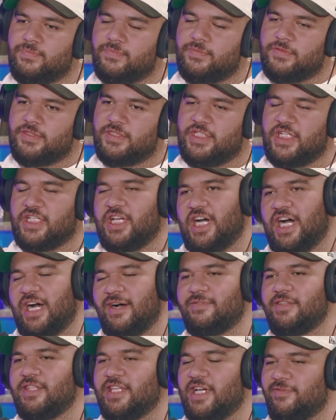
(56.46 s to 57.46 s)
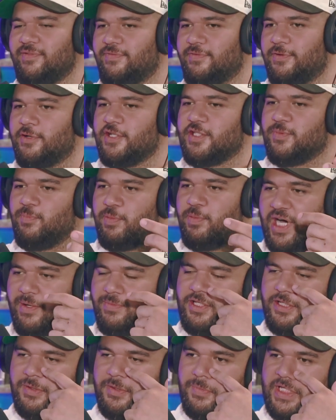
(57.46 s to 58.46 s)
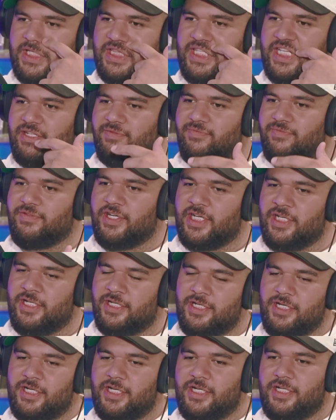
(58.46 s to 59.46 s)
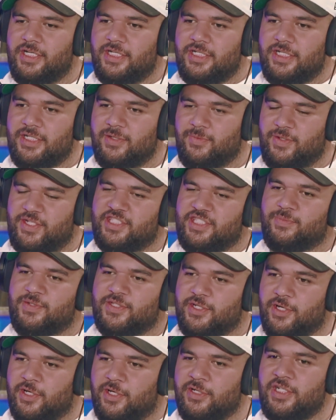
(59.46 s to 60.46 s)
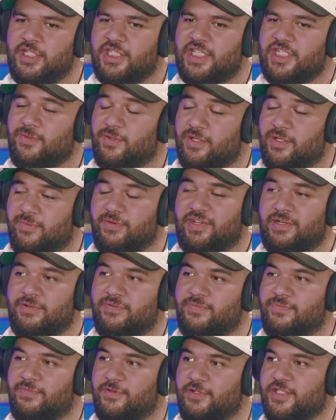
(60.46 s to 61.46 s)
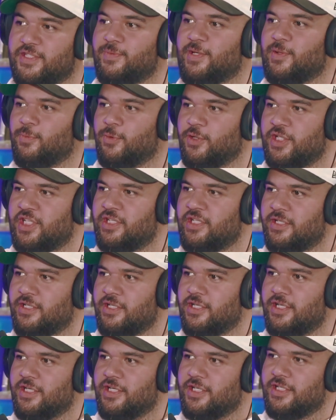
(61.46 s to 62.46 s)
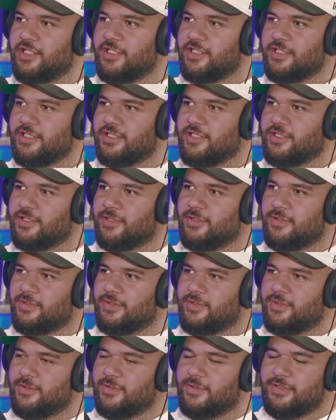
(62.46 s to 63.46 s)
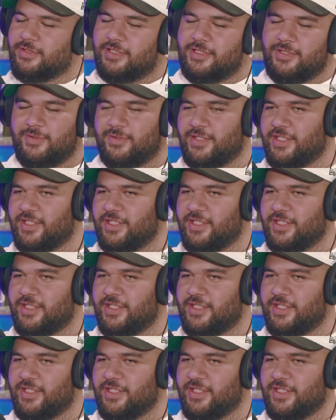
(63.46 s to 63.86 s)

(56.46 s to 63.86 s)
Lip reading: Like after that first barbecue beatdown fight, I went to Patong and that's when I first met Woody. So it's